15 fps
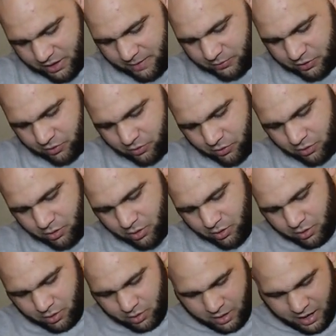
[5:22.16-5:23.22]
it up to,
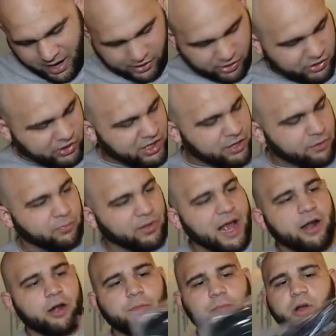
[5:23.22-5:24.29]
I could see the
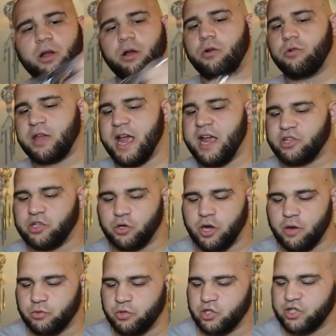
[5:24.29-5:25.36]
bladder, but okay, so it
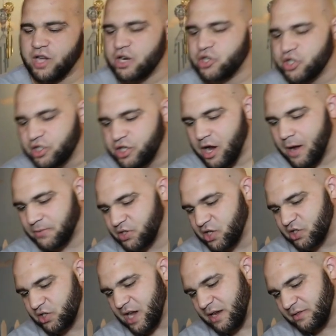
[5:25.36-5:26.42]
comes with suction cups,
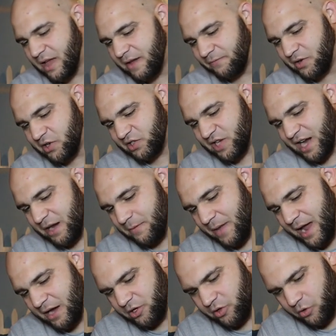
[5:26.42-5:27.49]
just like that freestanding
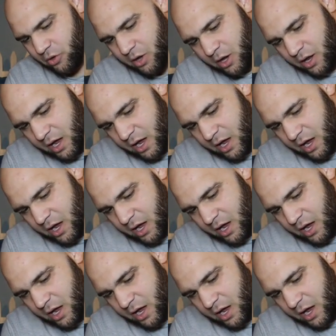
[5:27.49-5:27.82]
bag too.